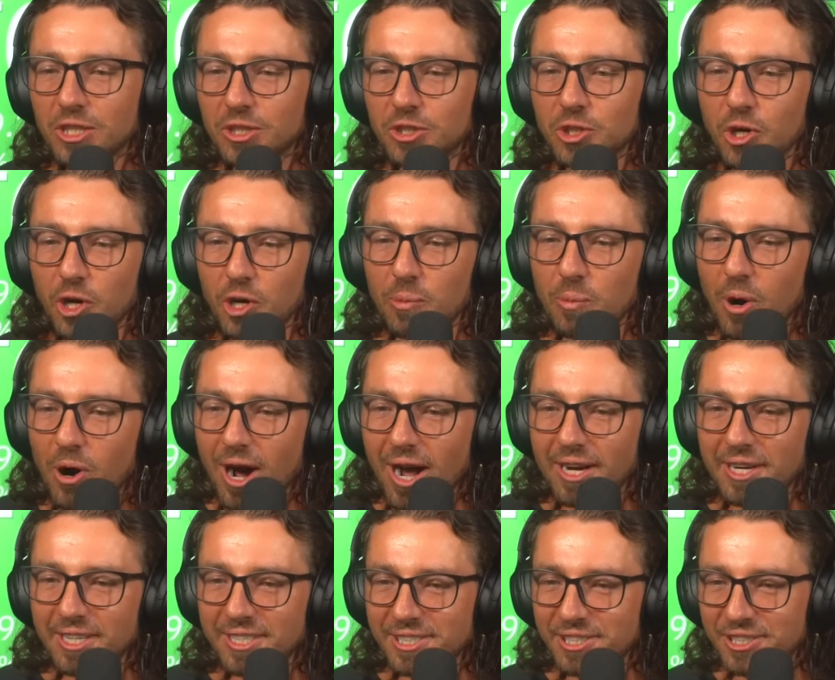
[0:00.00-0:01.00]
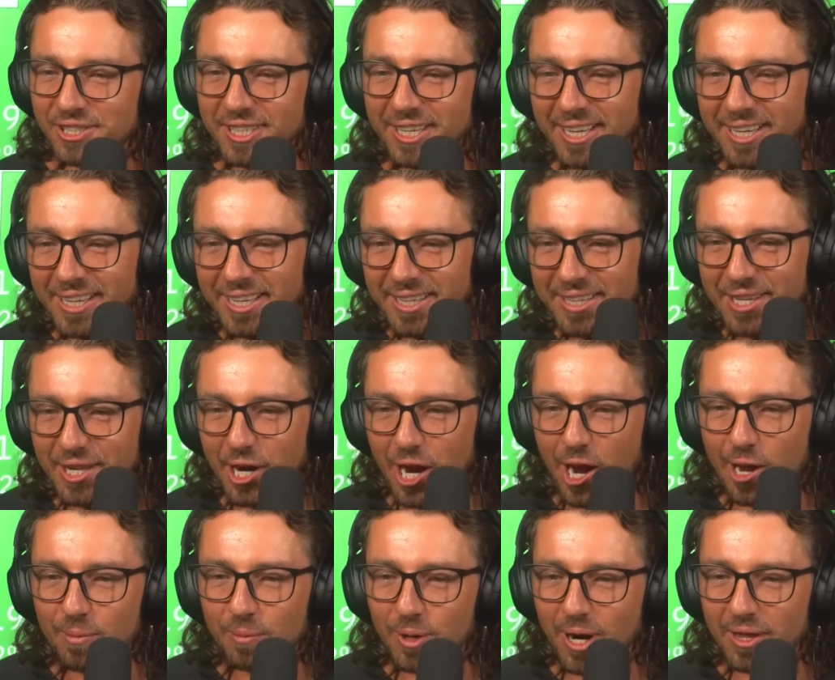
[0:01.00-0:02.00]
Johnny Midas.
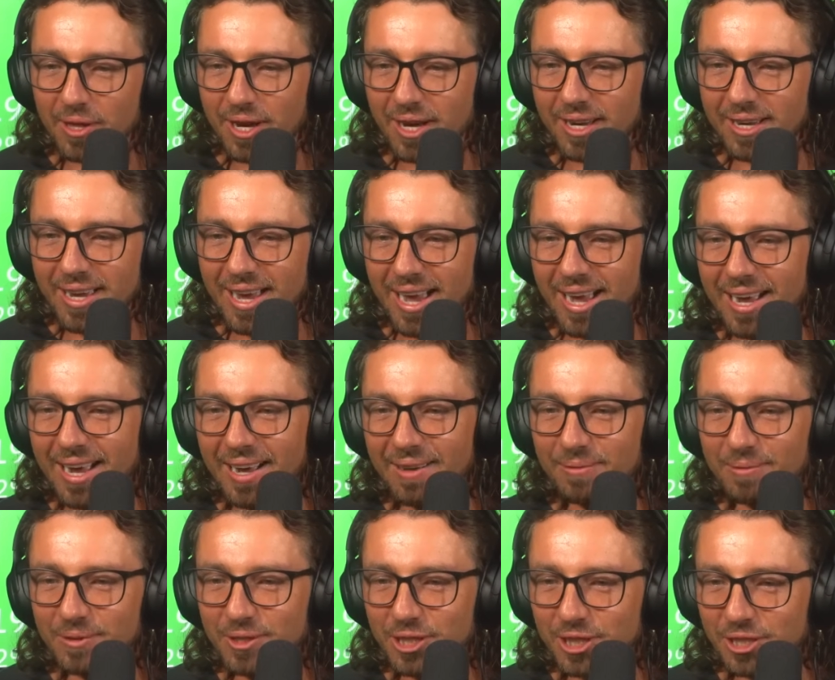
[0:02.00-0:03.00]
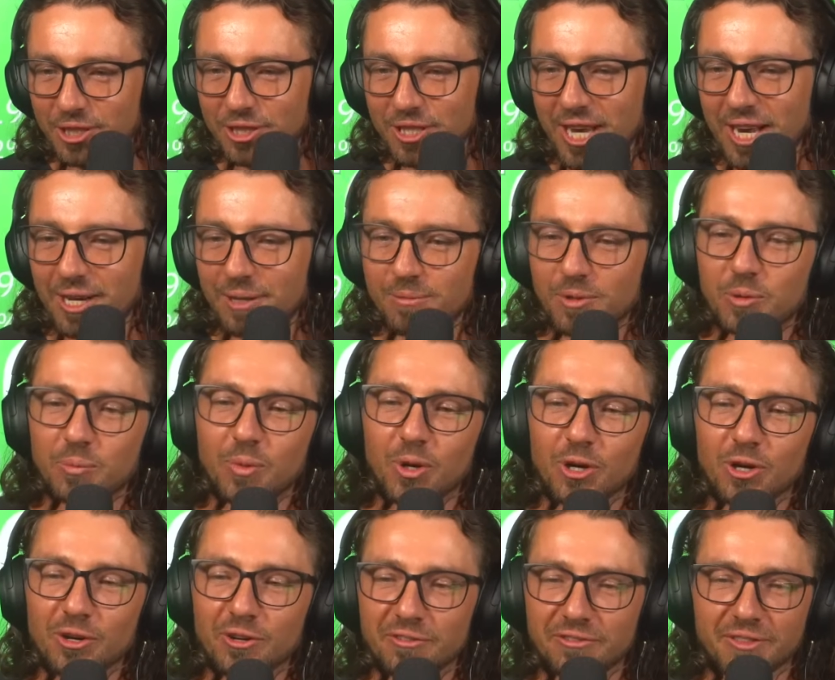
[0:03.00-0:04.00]
G'day, brother. Just tell him to
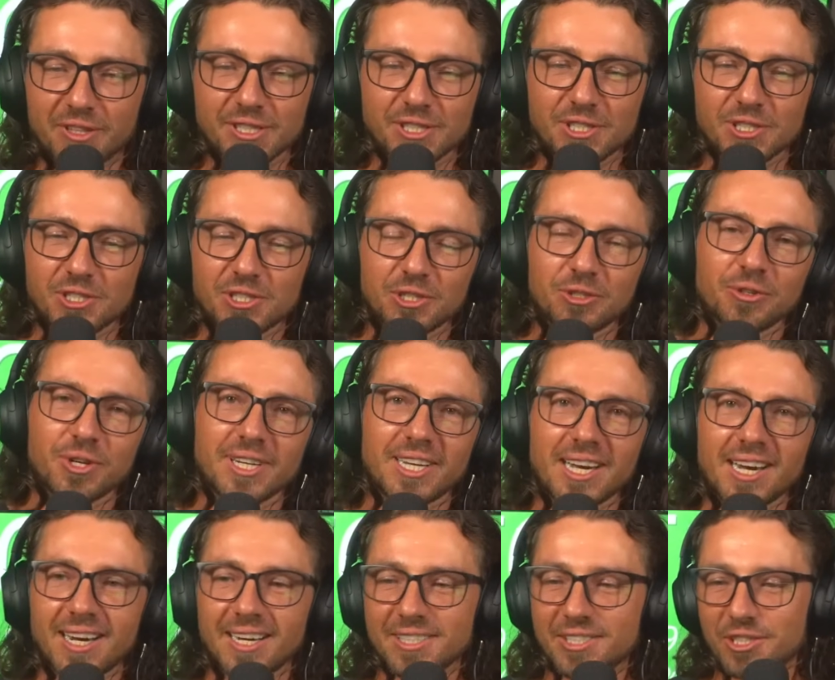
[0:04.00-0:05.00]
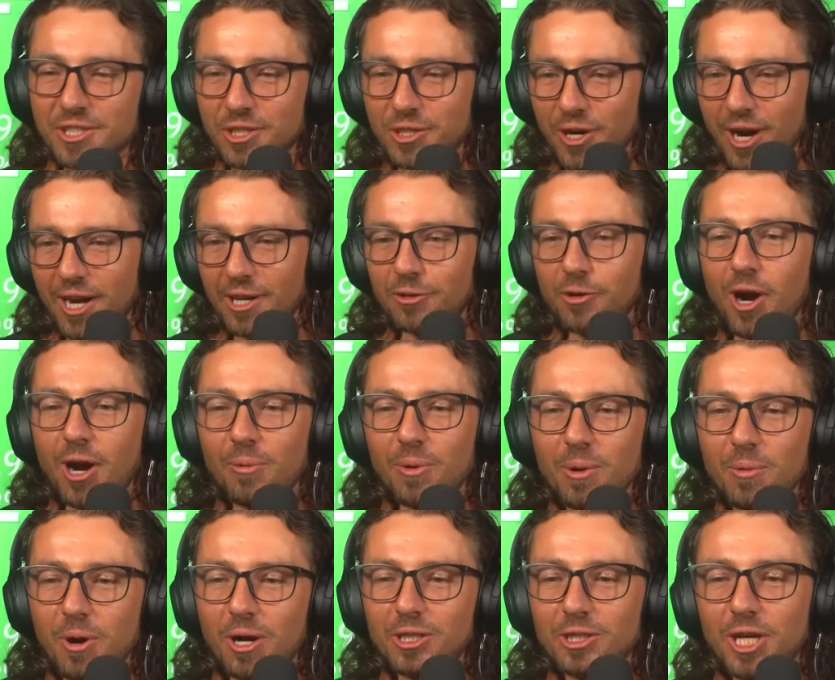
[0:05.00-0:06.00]
move. This is in regards to Craig Wright.
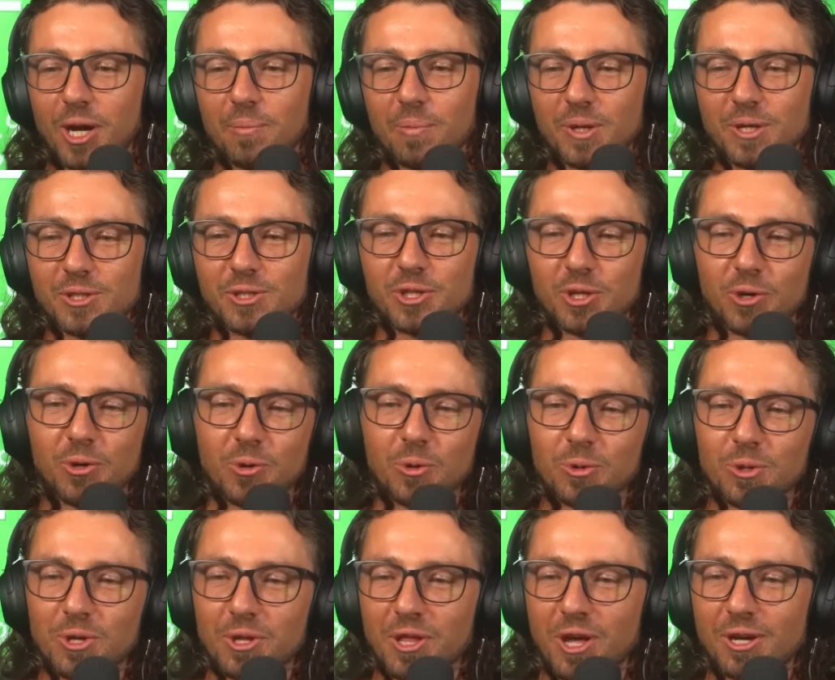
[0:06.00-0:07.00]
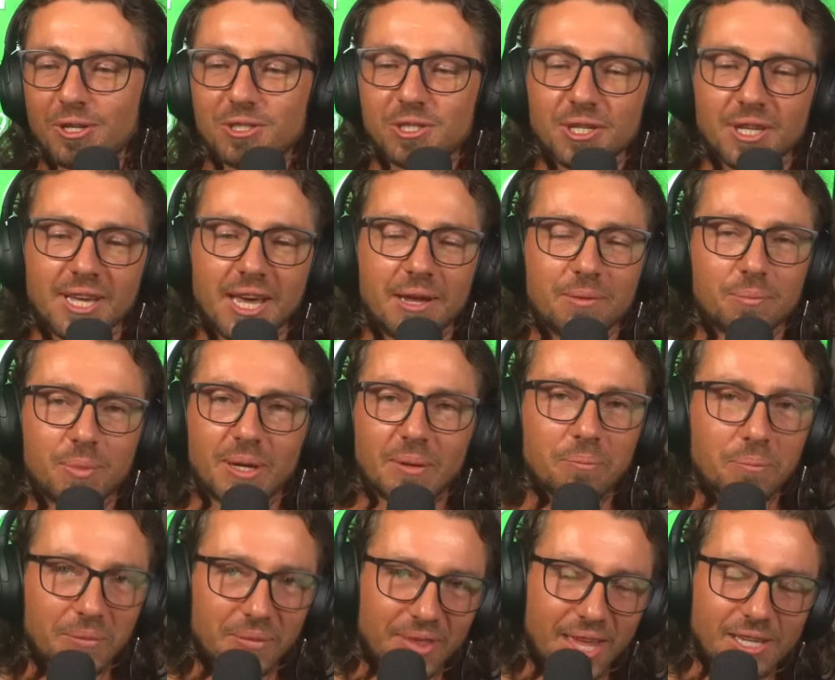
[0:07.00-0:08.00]
We won't jump into all of those again,
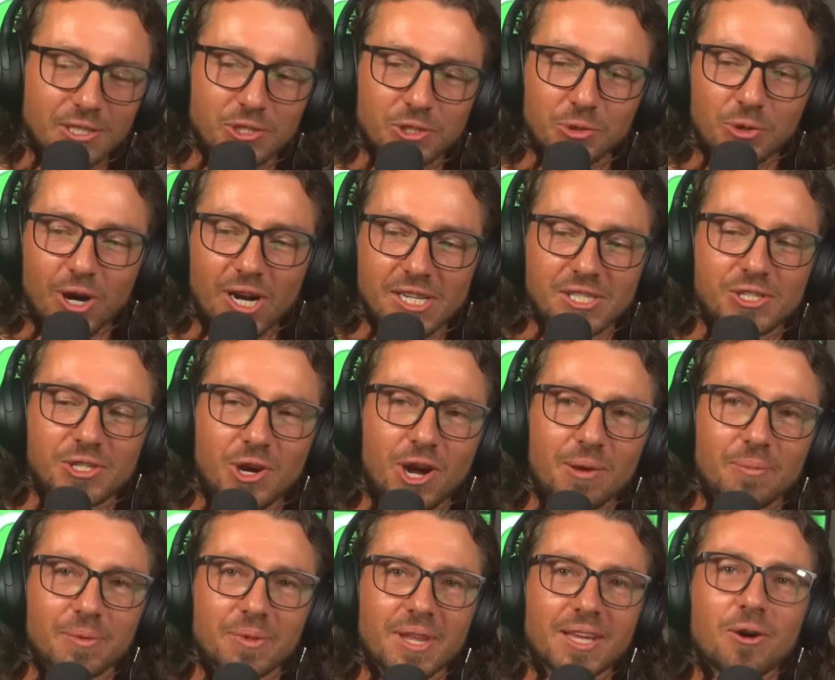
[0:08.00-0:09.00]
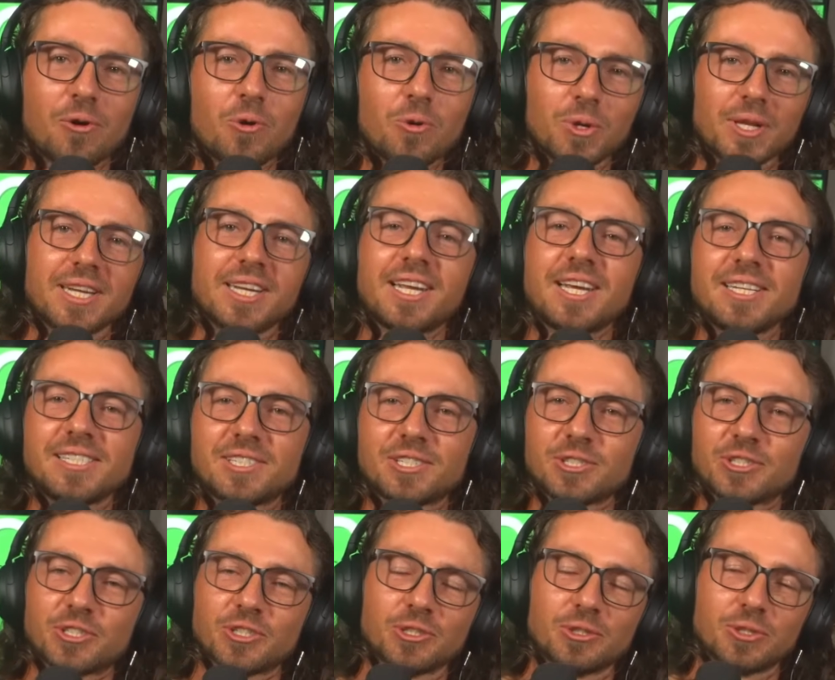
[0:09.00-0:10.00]
but that's right, Simon. All he needs
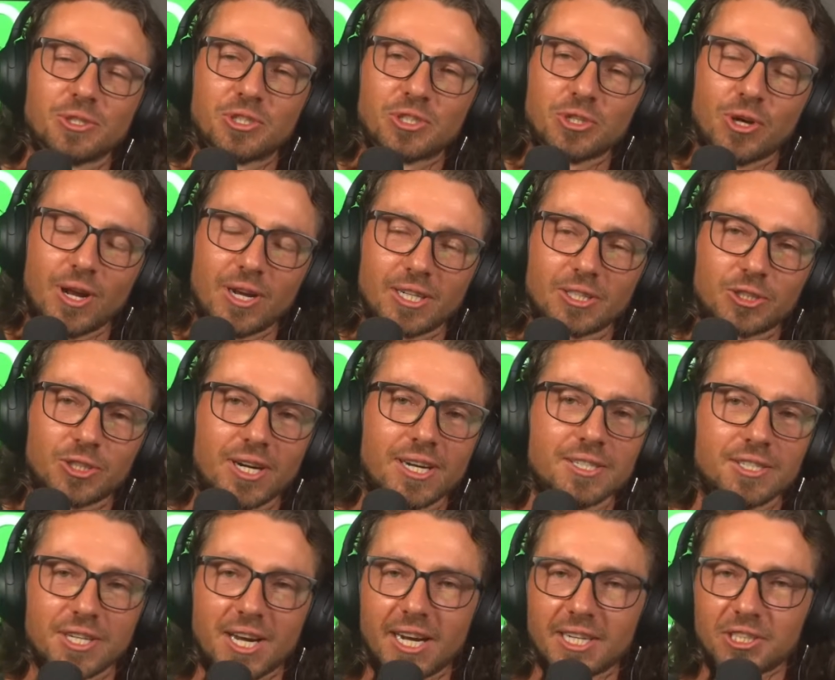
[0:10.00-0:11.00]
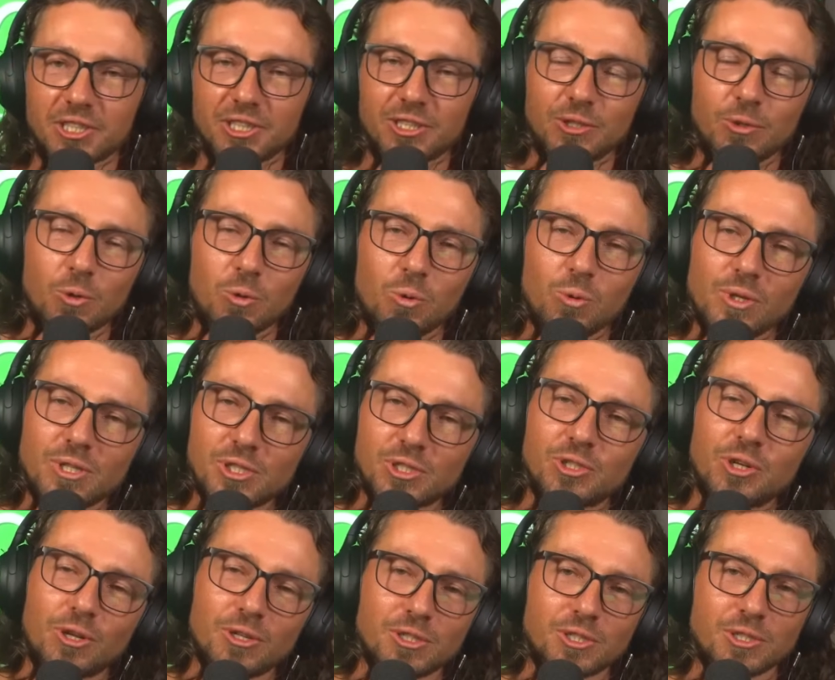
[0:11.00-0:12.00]
to do is sign a transaction. All
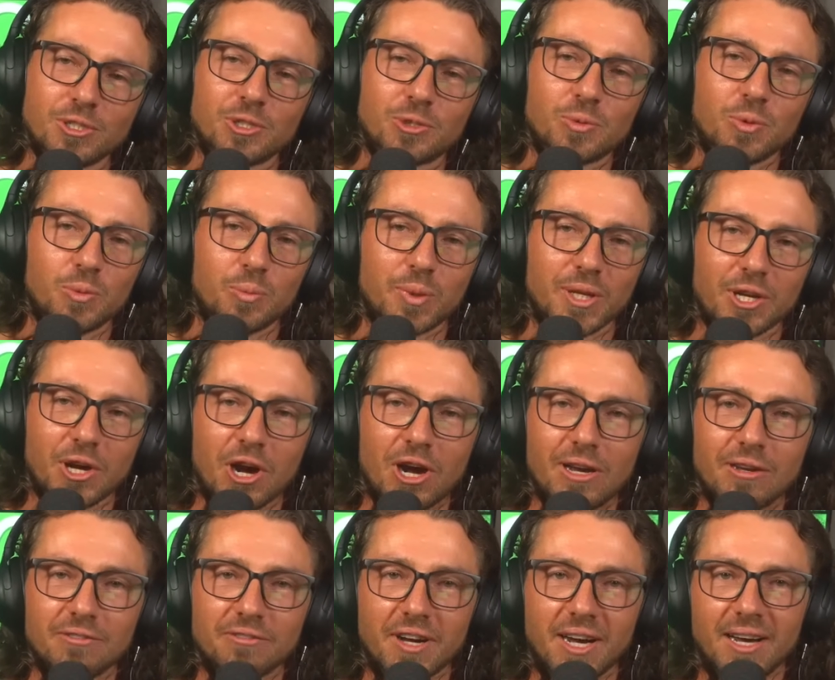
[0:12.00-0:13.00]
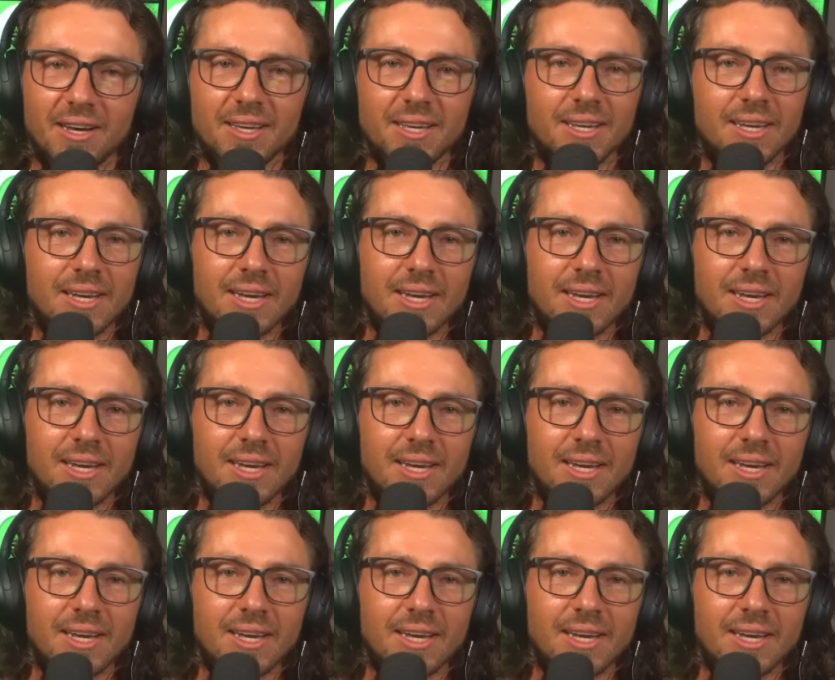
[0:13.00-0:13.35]
this nonsense would be over.